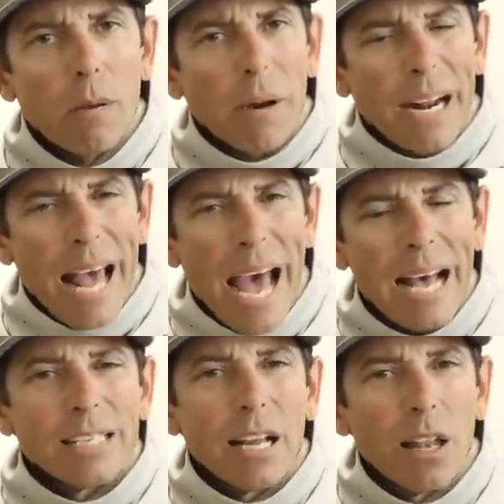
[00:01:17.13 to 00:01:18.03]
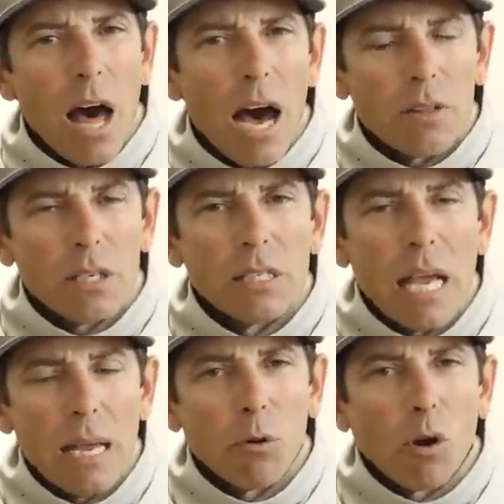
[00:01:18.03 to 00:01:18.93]
but it has a lot of the
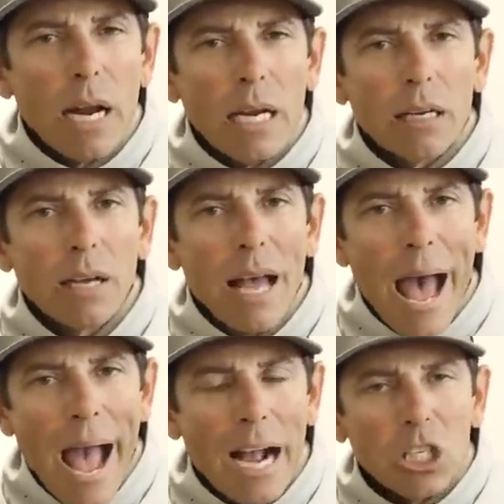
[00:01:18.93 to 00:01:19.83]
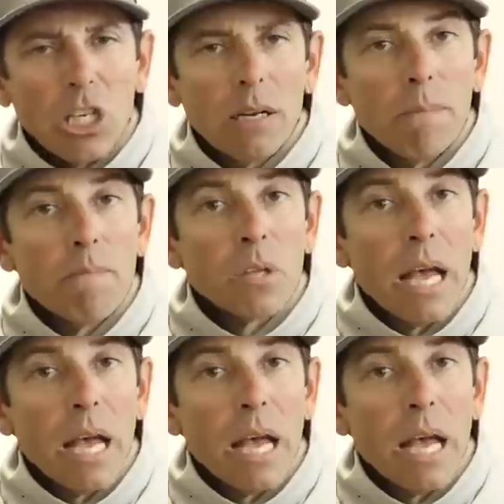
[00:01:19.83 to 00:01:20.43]
same great action